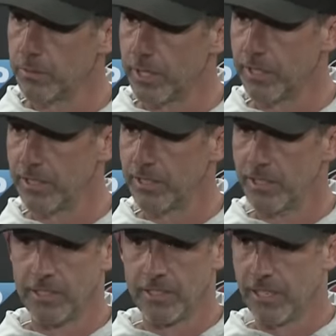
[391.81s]
But
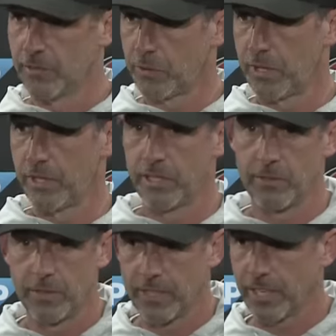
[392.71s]
that's why I
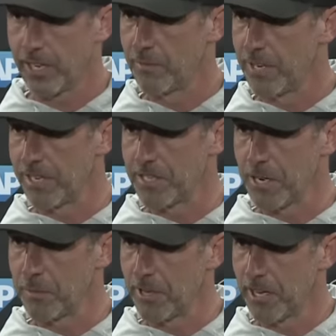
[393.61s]
don't want that guy made an
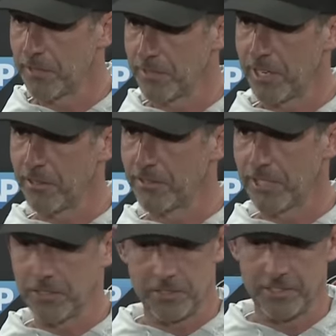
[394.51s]
example out of, and I don't.
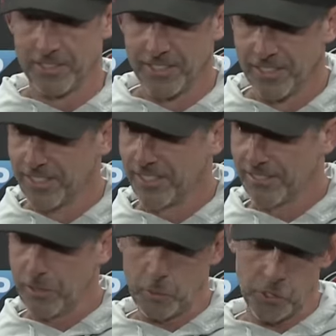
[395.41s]
I just
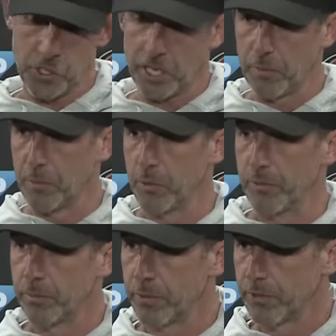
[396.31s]
think we should have kept it
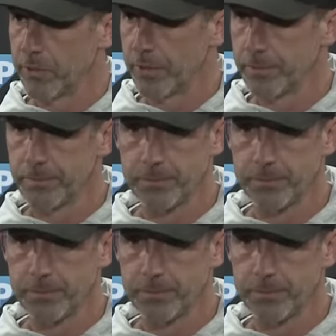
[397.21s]
moving personally.